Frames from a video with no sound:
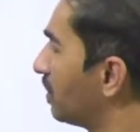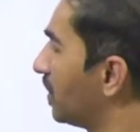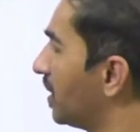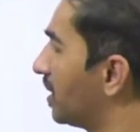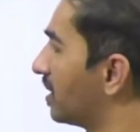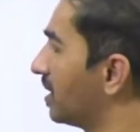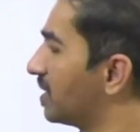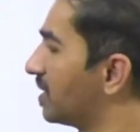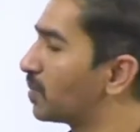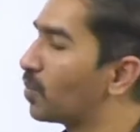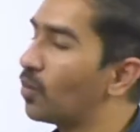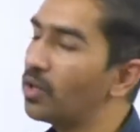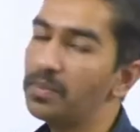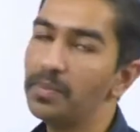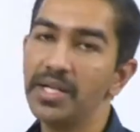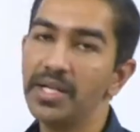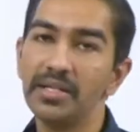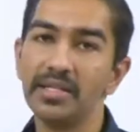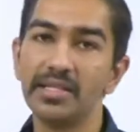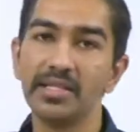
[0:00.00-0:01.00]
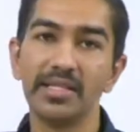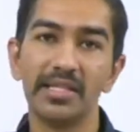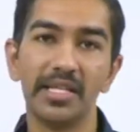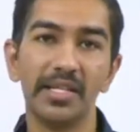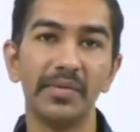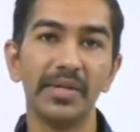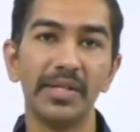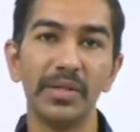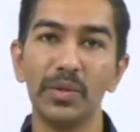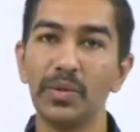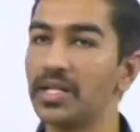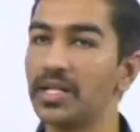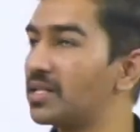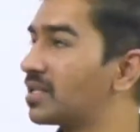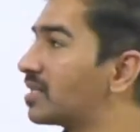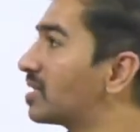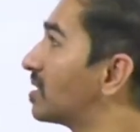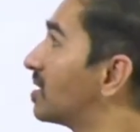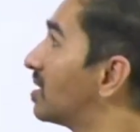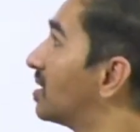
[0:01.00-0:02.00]
matrix, what matrix is given to
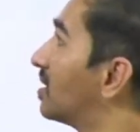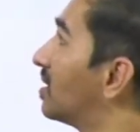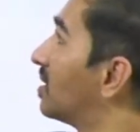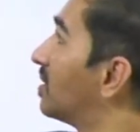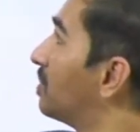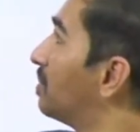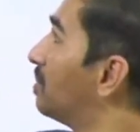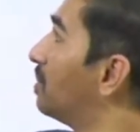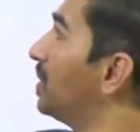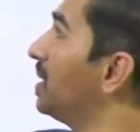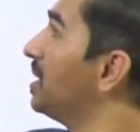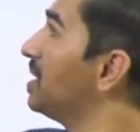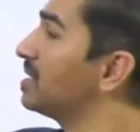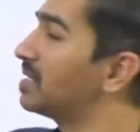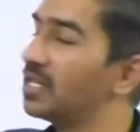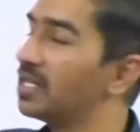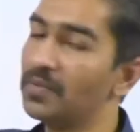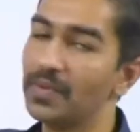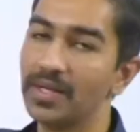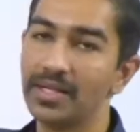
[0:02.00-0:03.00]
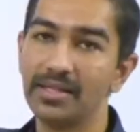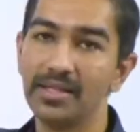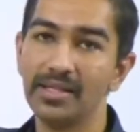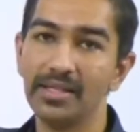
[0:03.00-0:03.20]
us? B is given.